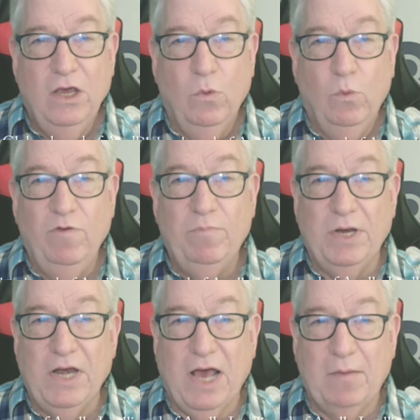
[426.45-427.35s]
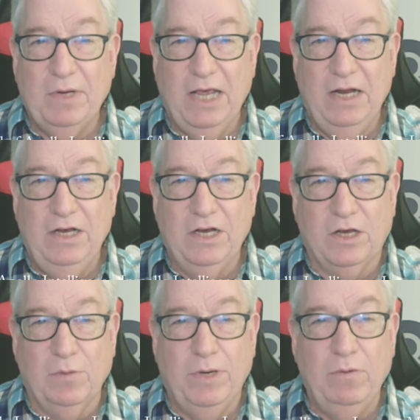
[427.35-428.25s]
We've been nominated to
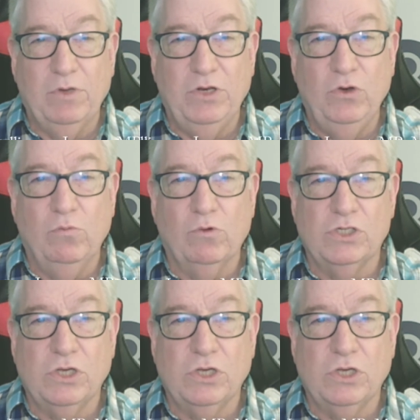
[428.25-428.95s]
compete with numerous